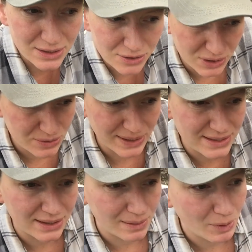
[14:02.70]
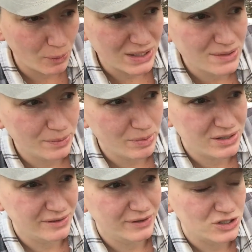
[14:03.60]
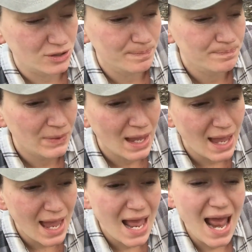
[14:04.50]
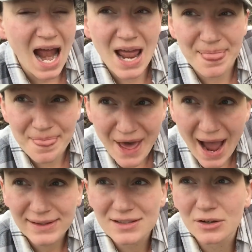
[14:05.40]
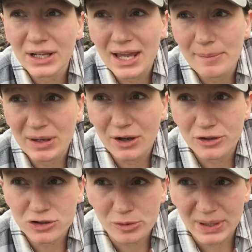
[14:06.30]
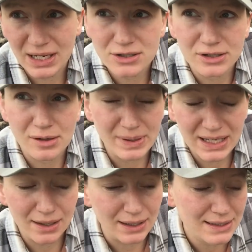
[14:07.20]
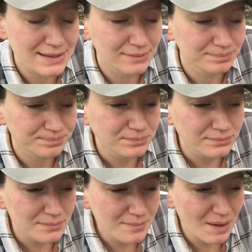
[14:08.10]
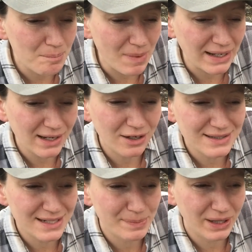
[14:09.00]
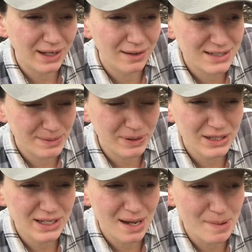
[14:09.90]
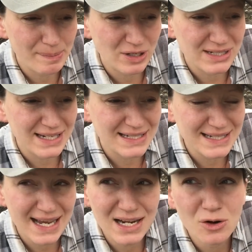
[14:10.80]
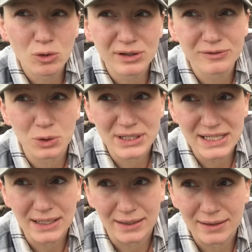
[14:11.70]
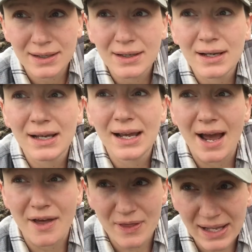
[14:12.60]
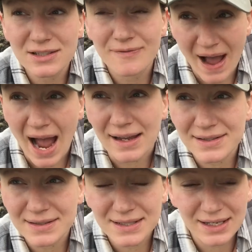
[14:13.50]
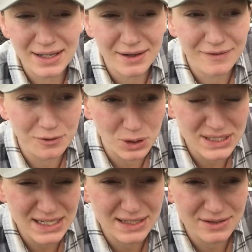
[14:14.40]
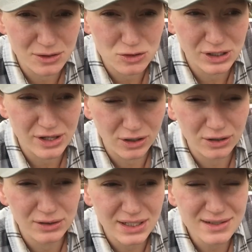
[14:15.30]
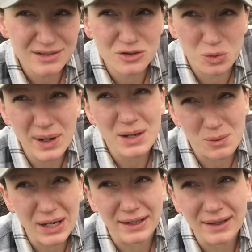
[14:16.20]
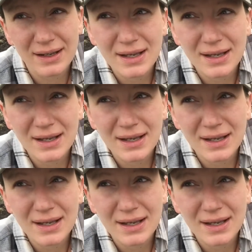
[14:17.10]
to do it twice a day, but once would be sufficient. And that's going to get me good germination on my carrots. My carrots typically come up on day 10 or 14, and that's fast. 14 is usually the earliest, 21